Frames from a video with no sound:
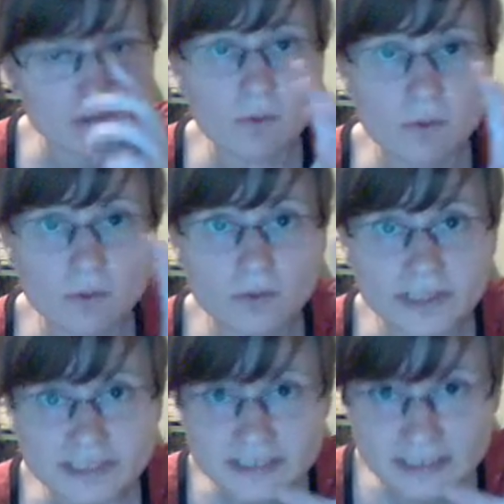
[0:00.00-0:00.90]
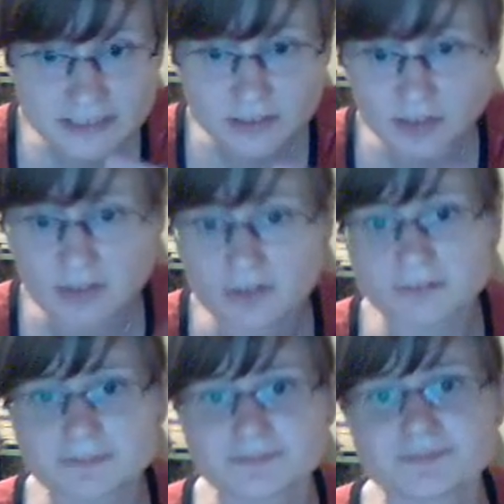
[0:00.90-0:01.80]
all these things going on.
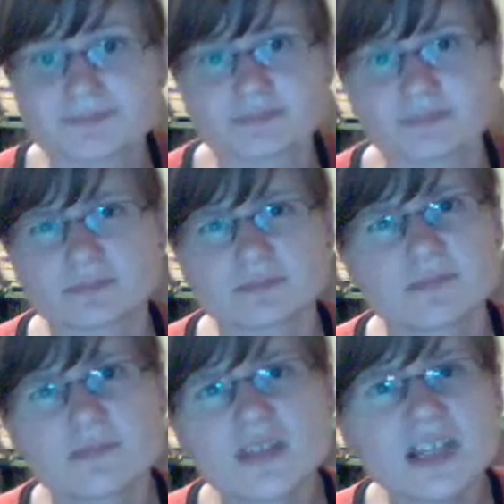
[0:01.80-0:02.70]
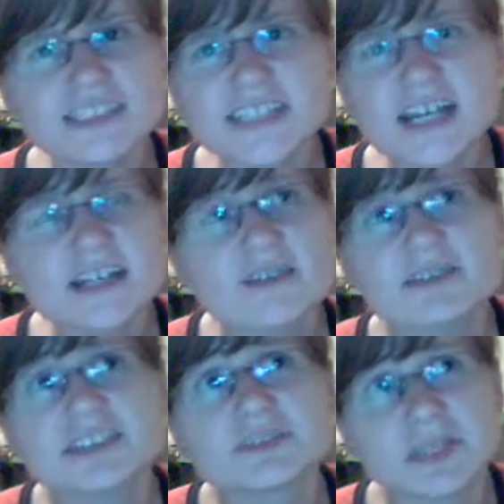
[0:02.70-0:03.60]
I started to have
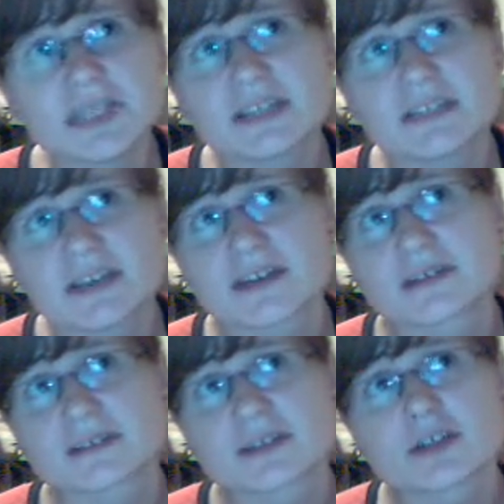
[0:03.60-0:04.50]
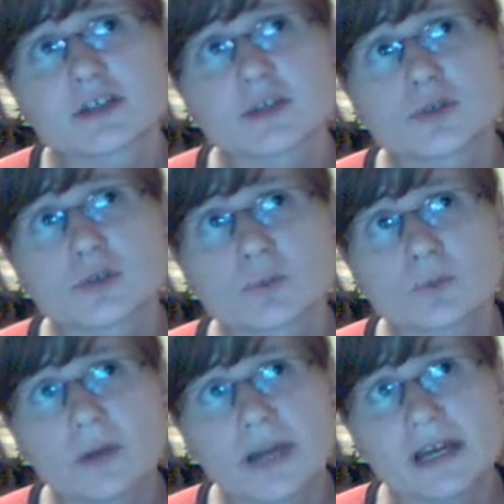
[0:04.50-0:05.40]
this weird thing
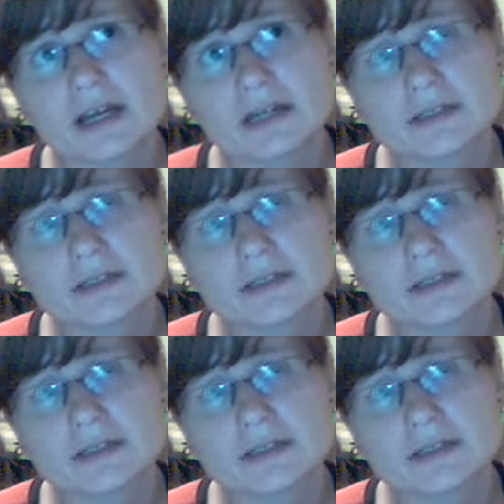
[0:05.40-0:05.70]
where